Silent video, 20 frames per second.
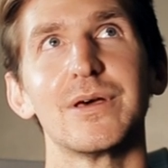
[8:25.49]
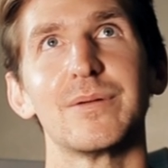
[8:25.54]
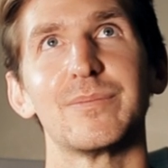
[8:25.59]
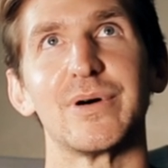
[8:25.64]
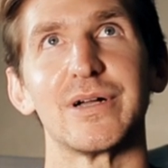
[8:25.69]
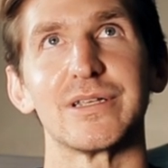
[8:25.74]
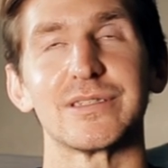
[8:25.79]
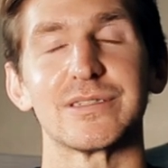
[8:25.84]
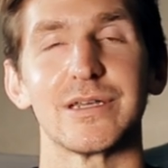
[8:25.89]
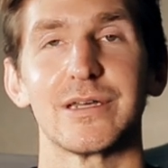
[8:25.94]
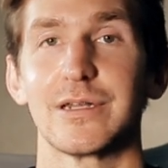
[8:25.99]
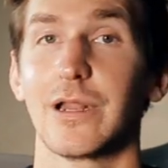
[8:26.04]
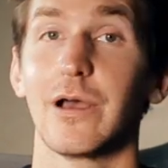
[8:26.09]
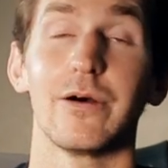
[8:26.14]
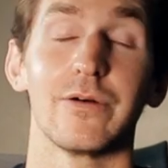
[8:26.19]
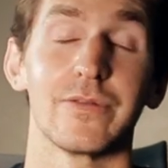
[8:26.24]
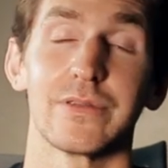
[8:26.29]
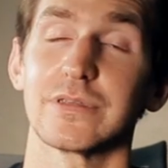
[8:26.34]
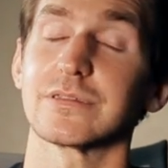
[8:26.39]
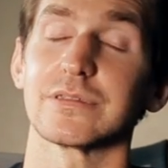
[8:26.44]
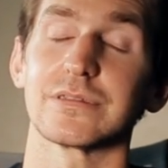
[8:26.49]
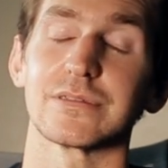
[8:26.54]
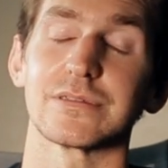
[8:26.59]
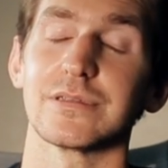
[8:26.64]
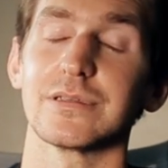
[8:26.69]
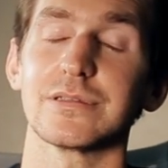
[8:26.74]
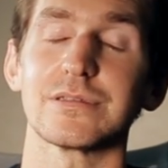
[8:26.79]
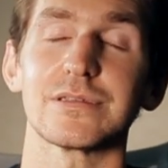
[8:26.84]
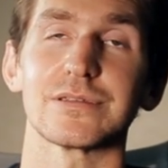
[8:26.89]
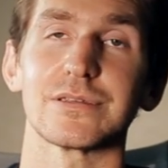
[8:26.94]
But no, this
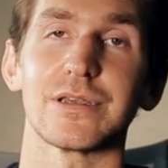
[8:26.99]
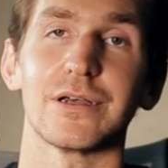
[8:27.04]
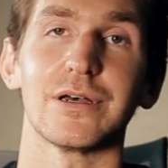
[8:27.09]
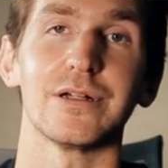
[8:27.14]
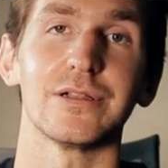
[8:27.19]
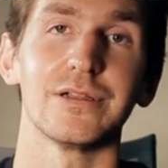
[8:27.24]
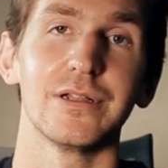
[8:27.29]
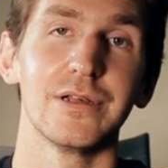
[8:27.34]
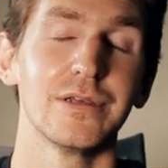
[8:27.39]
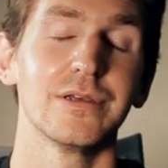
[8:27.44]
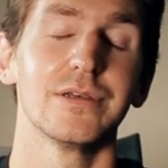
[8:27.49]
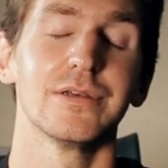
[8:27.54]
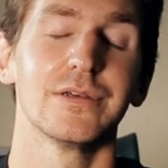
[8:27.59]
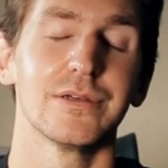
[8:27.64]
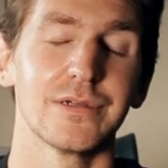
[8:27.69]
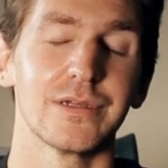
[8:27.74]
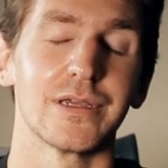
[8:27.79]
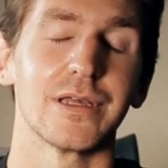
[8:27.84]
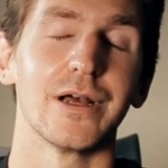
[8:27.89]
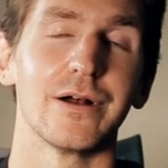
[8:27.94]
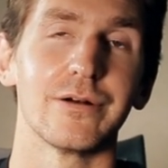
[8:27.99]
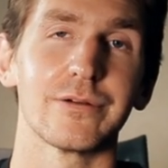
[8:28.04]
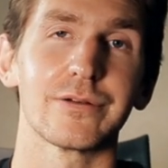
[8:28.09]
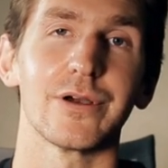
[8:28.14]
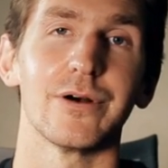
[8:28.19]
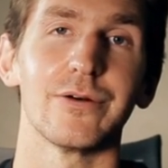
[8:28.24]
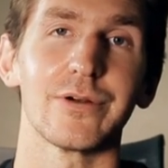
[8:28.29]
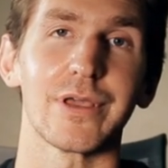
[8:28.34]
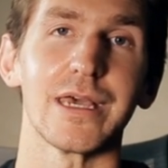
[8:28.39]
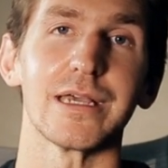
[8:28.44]
is all,
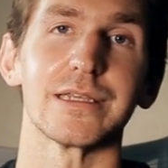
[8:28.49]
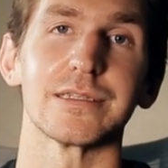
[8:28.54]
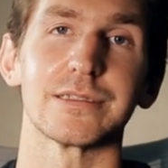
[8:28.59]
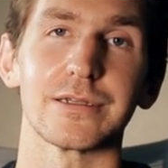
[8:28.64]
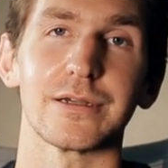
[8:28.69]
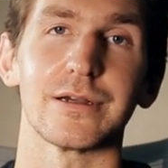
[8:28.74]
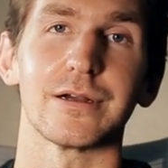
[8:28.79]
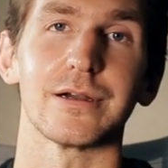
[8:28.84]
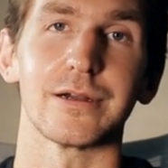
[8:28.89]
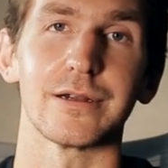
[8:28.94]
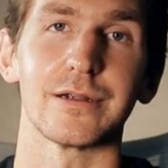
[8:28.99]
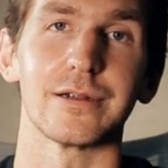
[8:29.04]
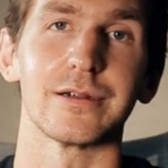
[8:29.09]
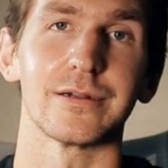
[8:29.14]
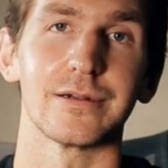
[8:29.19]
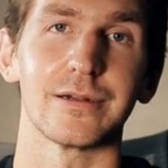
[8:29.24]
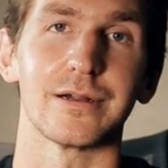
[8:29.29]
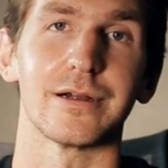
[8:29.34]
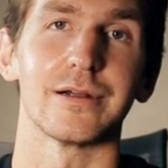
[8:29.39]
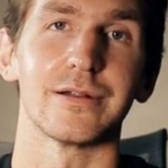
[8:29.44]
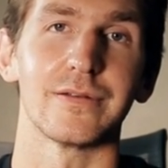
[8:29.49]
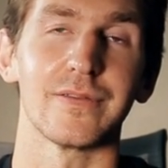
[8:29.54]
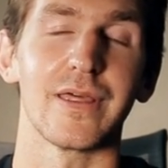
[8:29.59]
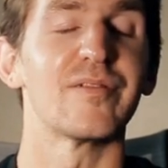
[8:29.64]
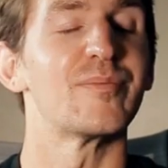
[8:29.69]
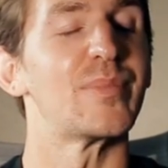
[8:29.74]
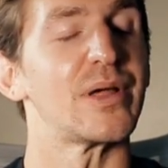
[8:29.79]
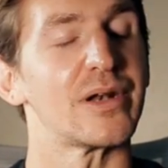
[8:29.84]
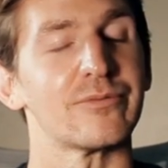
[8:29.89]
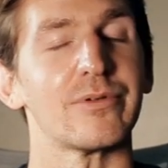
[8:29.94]
cokeheads are
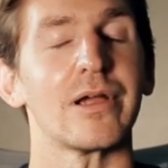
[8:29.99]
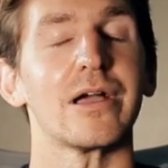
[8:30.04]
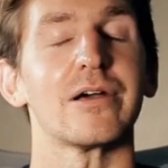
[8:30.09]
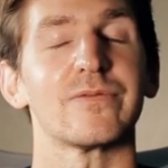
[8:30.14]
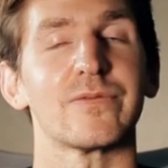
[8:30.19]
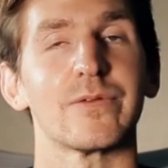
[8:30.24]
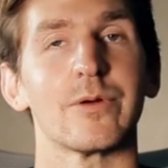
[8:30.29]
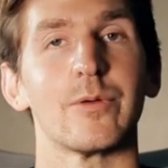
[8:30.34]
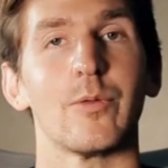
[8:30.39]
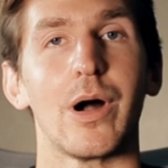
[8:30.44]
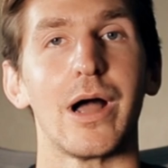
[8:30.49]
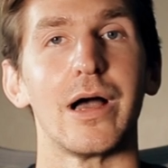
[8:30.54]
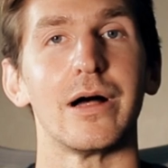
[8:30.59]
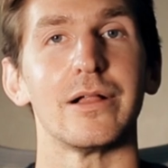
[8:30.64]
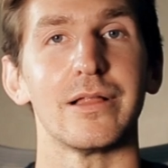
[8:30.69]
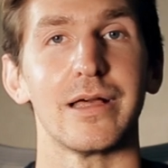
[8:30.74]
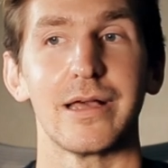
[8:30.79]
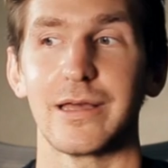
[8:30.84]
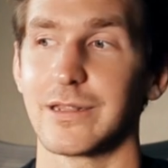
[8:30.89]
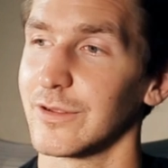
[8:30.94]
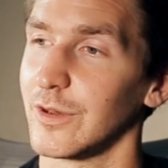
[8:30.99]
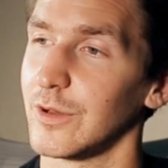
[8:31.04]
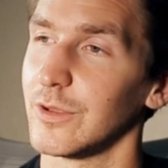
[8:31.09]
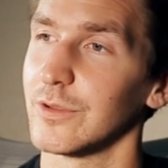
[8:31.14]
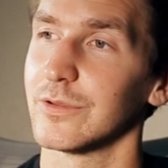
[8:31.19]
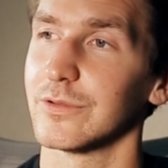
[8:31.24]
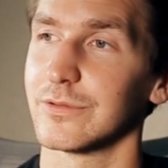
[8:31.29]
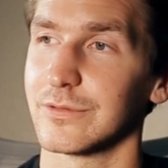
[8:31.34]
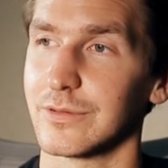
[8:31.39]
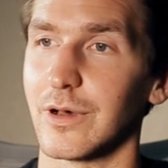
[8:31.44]
they've been around for a while and
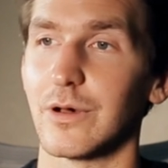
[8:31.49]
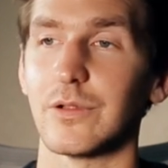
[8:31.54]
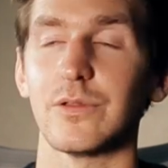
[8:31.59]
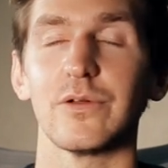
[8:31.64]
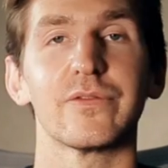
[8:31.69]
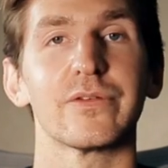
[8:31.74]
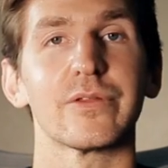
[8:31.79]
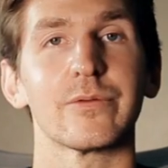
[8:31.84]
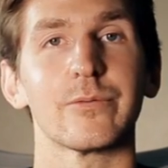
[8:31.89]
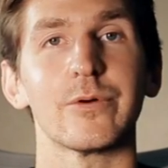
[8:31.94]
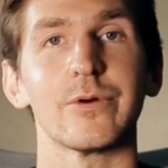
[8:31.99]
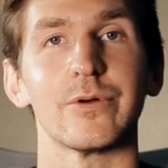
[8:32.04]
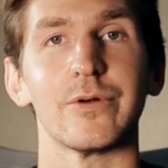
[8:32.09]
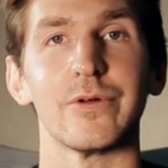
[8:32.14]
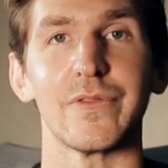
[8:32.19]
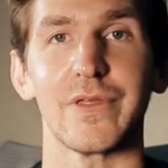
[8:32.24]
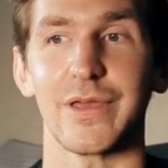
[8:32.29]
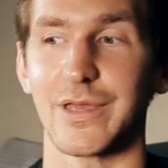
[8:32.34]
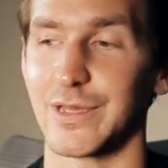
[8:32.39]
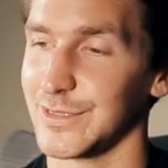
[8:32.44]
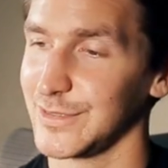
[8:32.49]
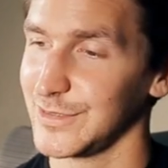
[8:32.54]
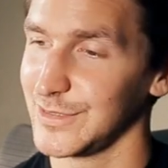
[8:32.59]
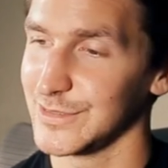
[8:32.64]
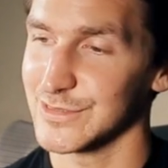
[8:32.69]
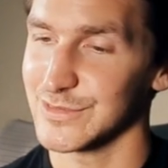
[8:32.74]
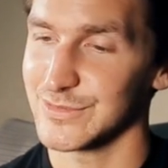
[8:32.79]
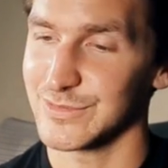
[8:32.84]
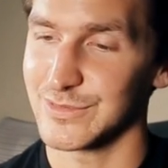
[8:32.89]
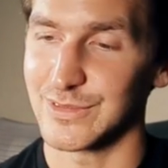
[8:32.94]
all over the world, and
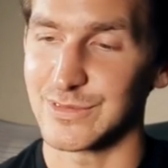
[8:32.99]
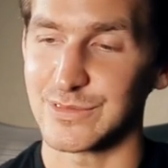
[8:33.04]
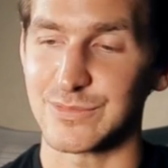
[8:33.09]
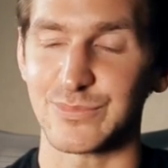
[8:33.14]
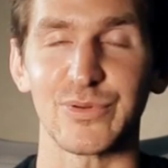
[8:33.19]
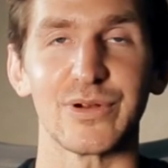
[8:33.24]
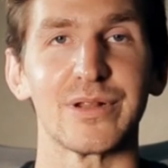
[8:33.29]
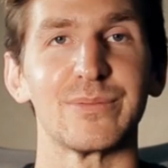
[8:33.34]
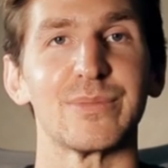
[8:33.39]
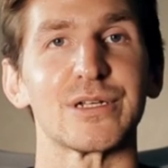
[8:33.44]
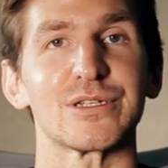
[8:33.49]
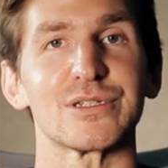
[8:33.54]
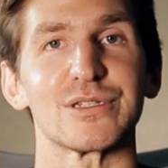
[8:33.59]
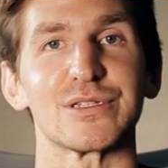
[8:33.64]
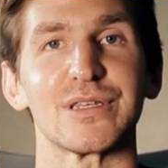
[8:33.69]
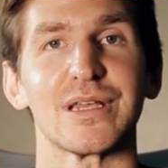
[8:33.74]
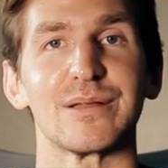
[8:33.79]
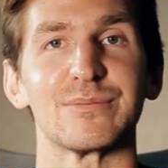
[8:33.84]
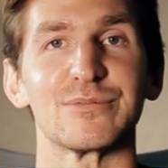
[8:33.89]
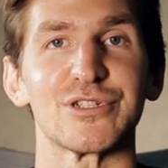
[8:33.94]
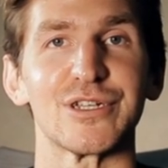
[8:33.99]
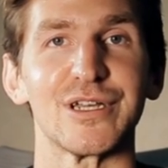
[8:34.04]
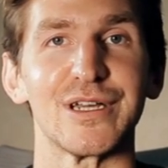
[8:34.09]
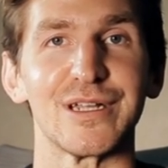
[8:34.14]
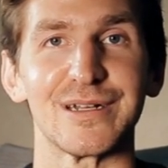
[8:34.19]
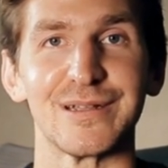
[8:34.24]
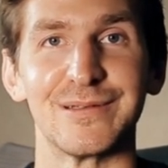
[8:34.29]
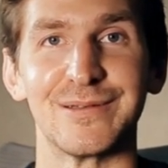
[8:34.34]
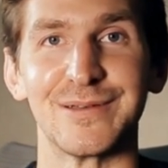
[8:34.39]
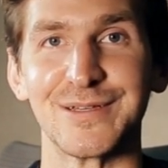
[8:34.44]
it's pretty much the same
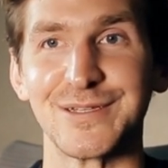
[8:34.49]
shit.